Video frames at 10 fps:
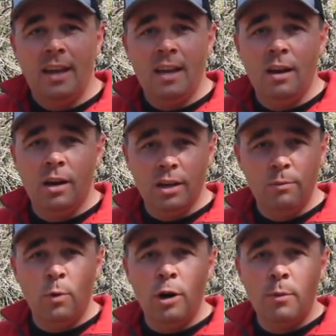a
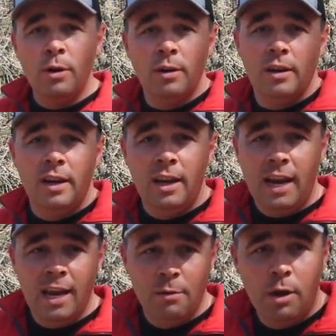good wormer and
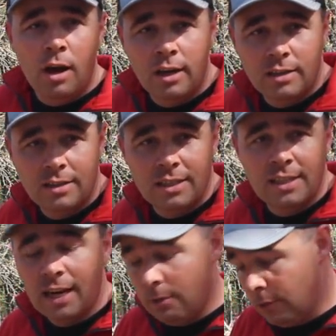antibiotics is the
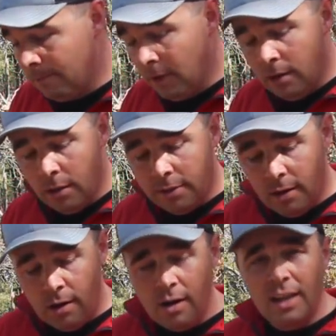second one. The
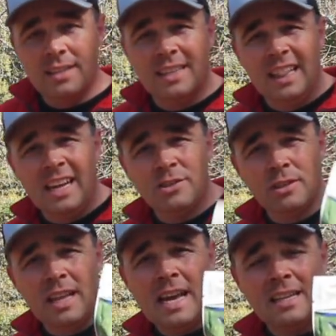third is
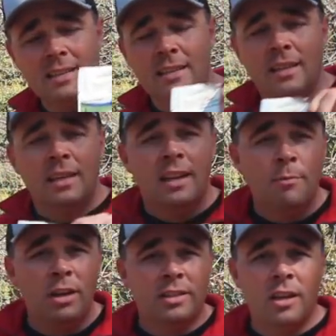electrolytes. Now
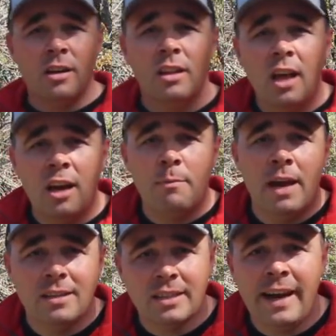I'm going to talk a lot
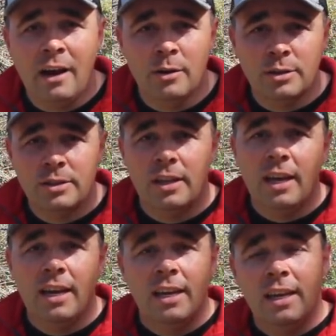about scours
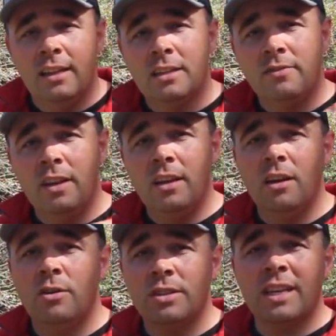today in this
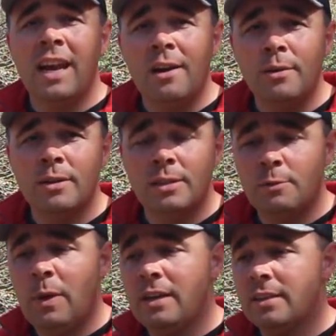video. Scours
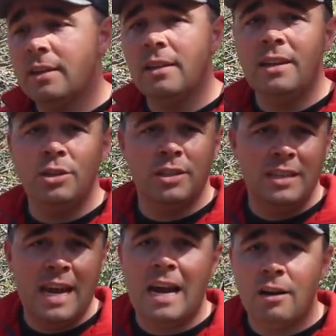is basically
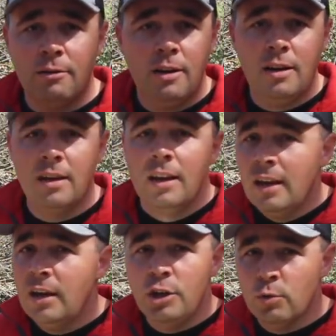just diarrhea
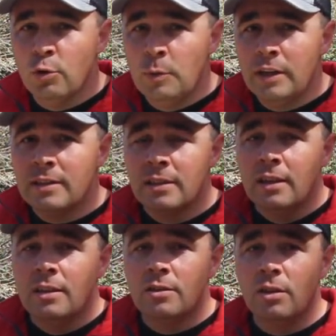in your ruminants.
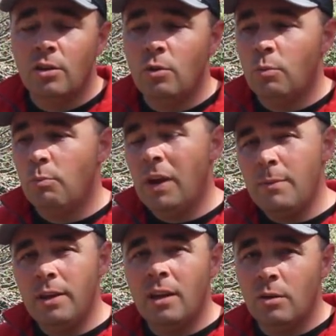So
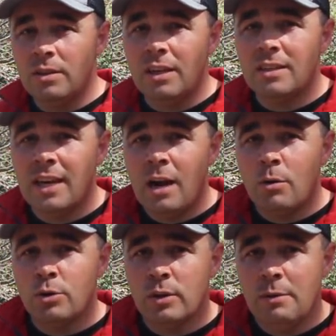baby goats get
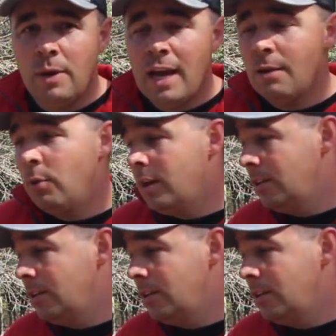scours really bad, but